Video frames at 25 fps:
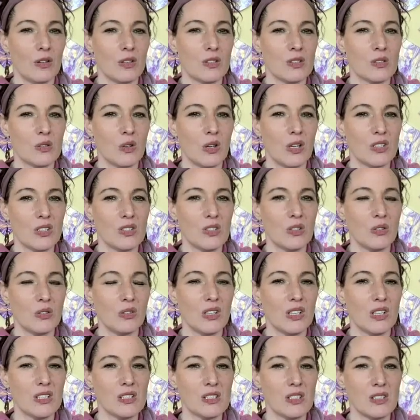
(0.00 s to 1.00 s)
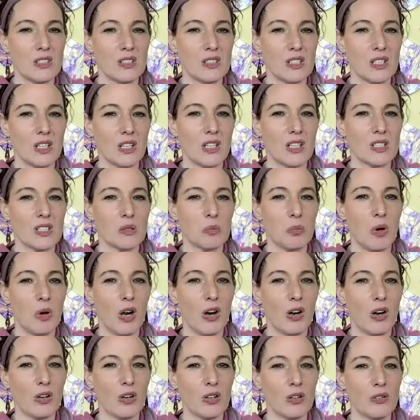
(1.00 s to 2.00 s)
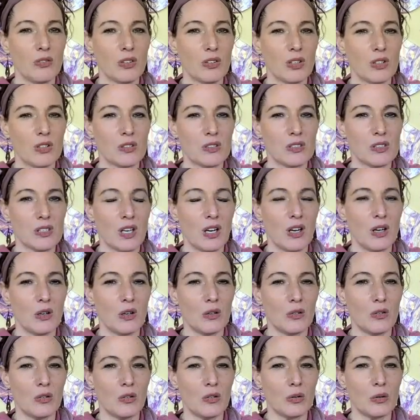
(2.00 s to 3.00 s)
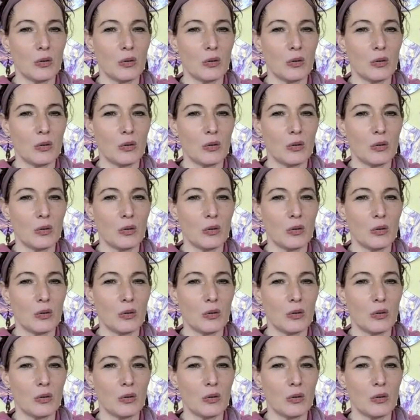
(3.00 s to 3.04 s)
So as you listen to this part of yourself,